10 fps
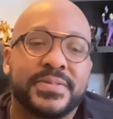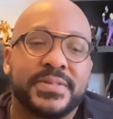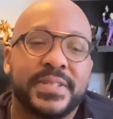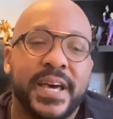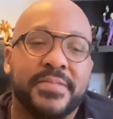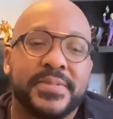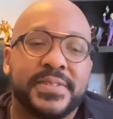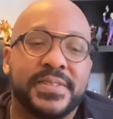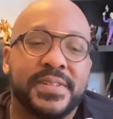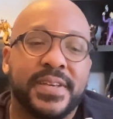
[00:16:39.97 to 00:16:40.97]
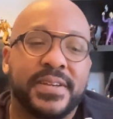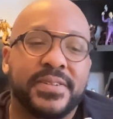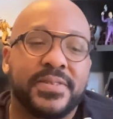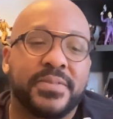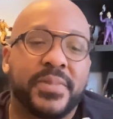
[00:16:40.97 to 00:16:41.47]
Diamond Select
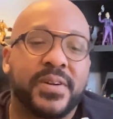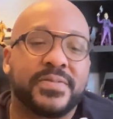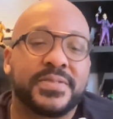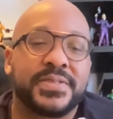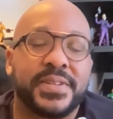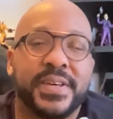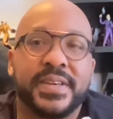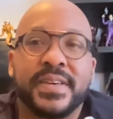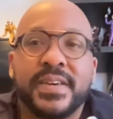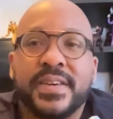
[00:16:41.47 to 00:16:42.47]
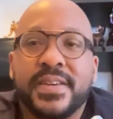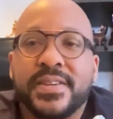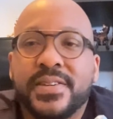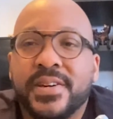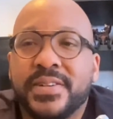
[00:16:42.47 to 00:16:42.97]
or Marvel Select,
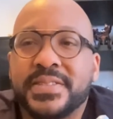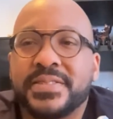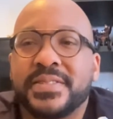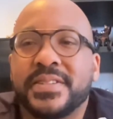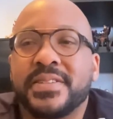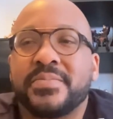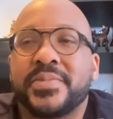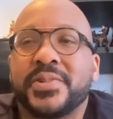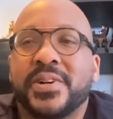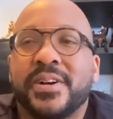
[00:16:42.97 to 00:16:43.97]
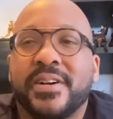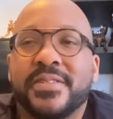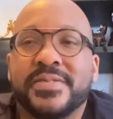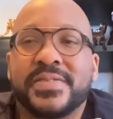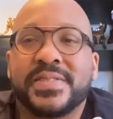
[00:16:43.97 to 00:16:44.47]
you're always gonna get a more
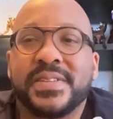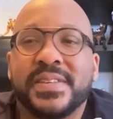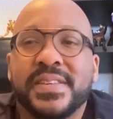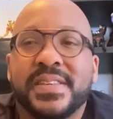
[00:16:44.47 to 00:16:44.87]
artsy,